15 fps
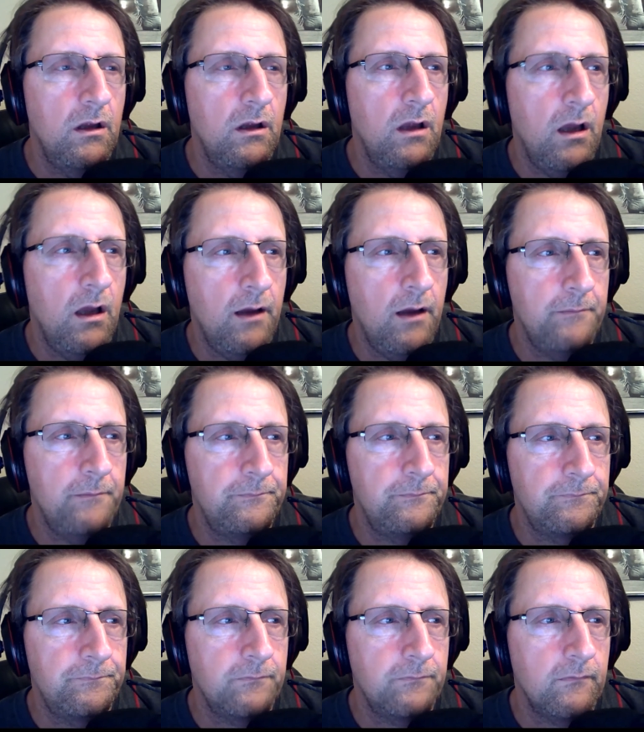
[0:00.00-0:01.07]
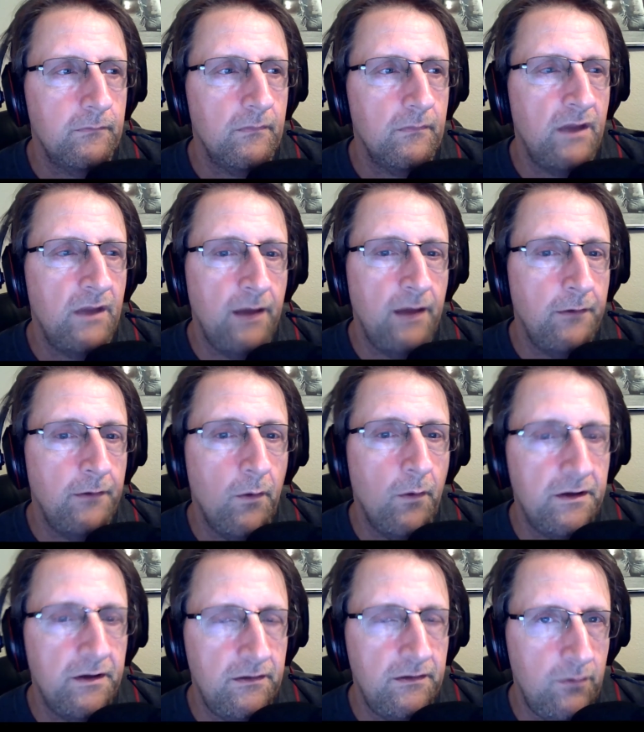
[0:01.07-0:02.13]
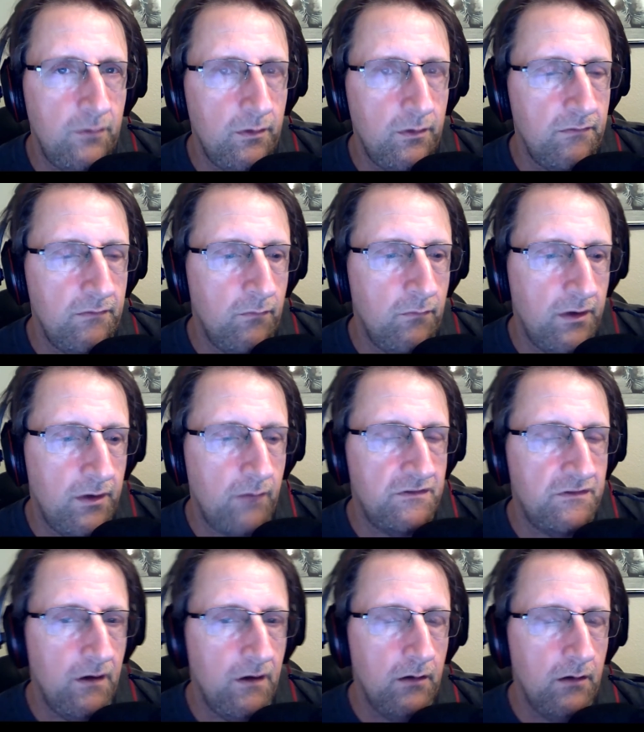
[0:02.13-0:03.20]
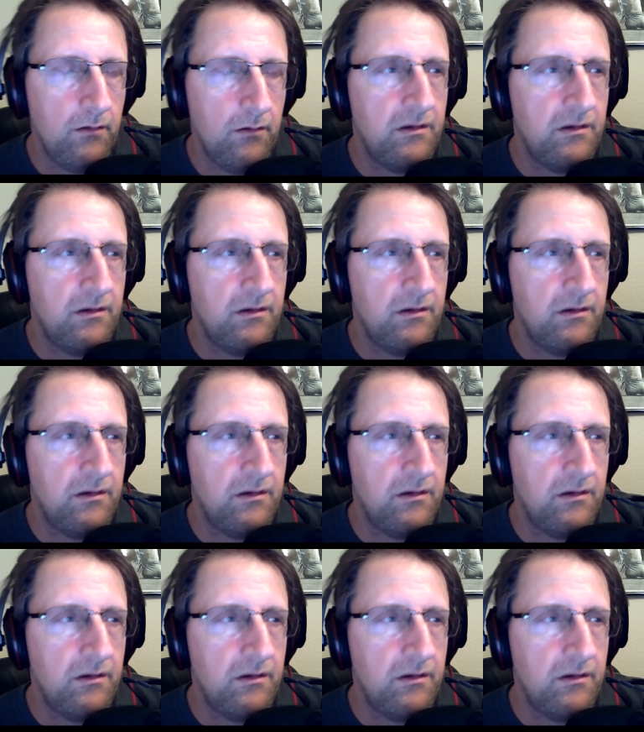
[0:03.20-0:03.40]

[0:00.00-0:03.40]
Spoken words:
And I know I didn't do it when I was younger.